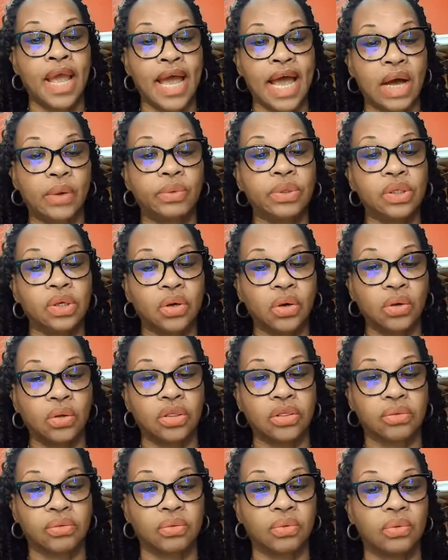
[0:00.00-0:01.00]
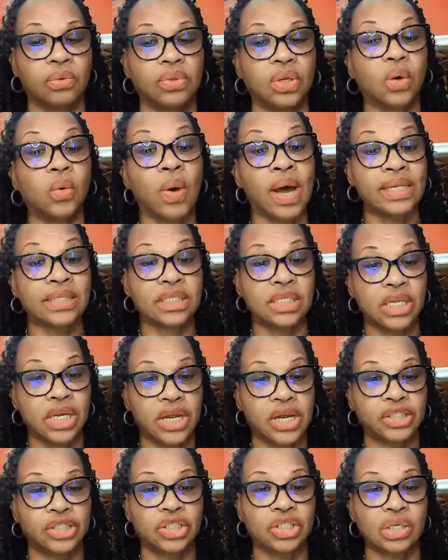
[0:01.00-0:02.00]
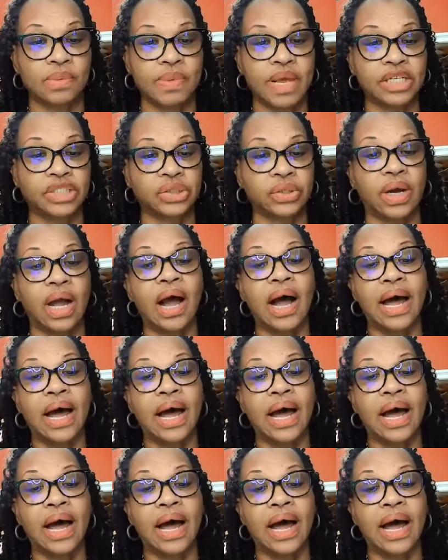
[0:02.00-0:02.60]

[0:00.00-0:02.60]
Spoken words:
and we'll go through the questionnaire just to make sure I